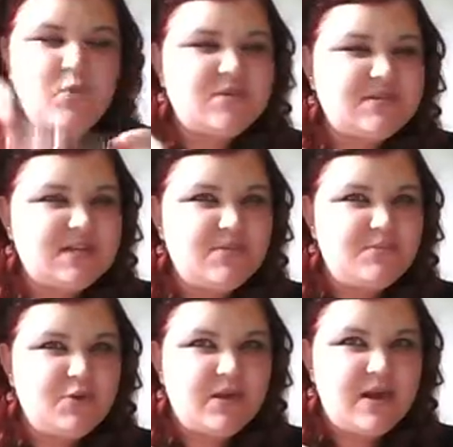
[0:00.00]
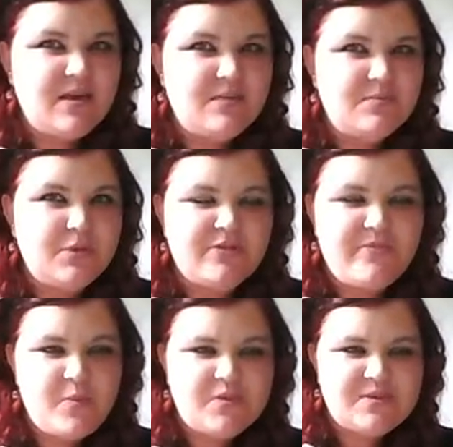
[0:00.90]
it Wilson and Butler? Butler
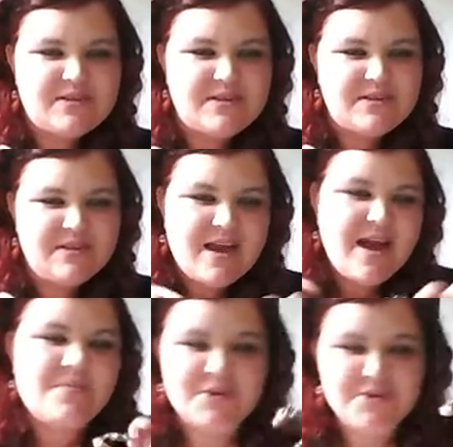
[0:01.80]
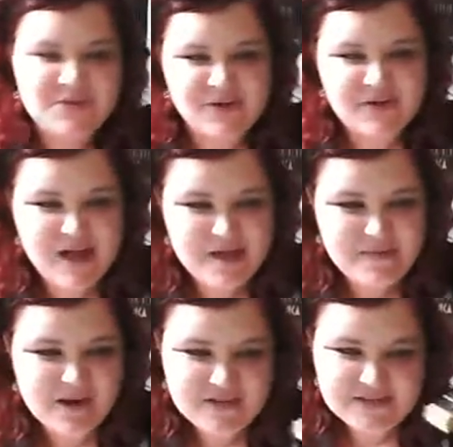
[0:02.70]
and Wilson? I'm not sure.
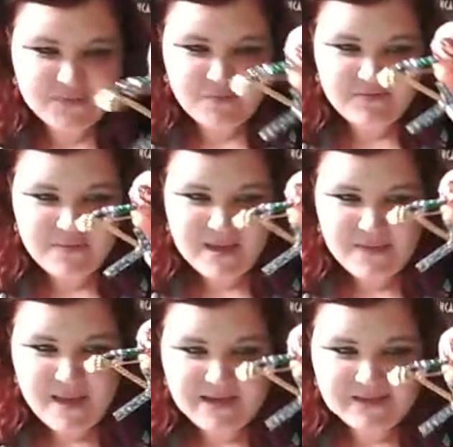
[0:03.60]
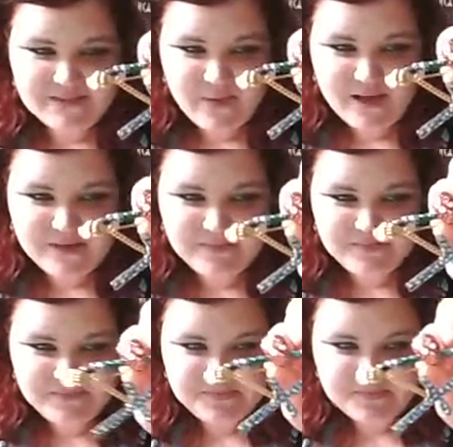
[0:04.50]
I got this one from eBay as well
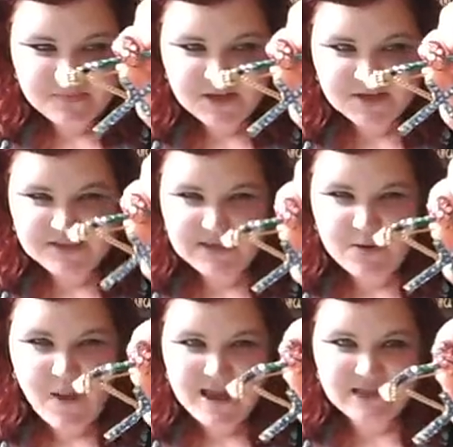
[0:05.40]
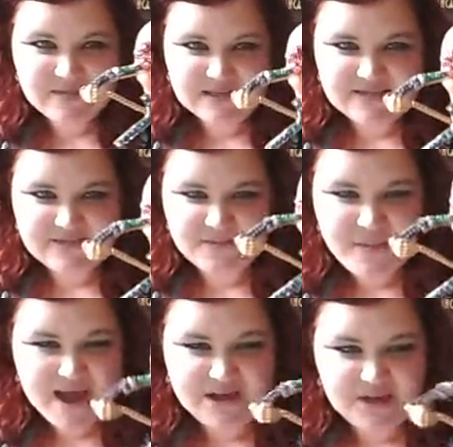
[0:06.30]
because they're quite expensive to
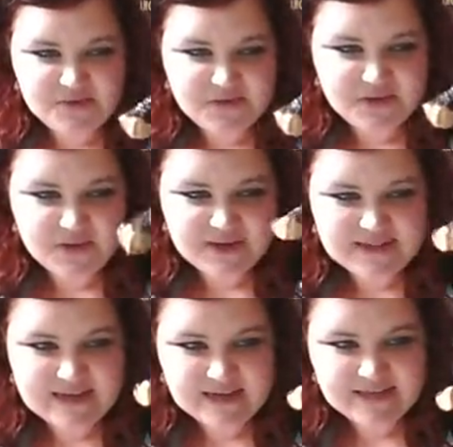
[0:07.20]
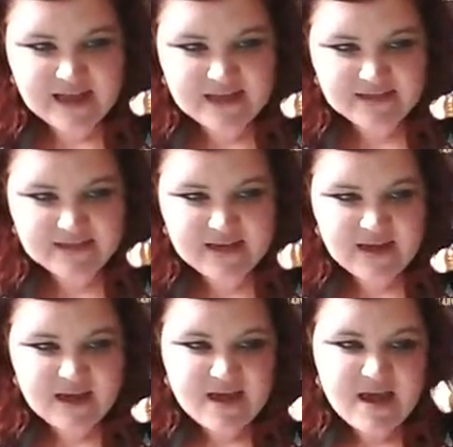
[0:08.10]
buy new, so I got it second hand.
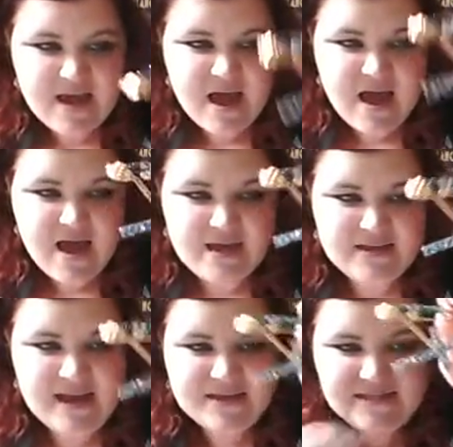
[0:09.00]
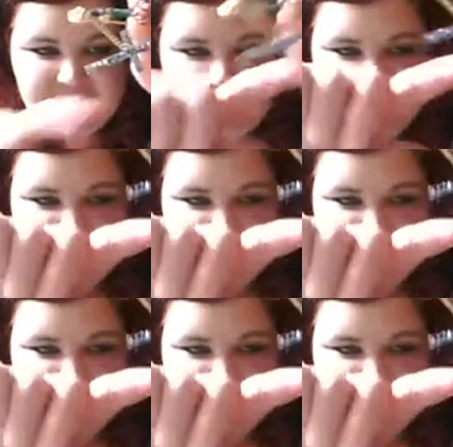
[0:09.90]
And yeah, this is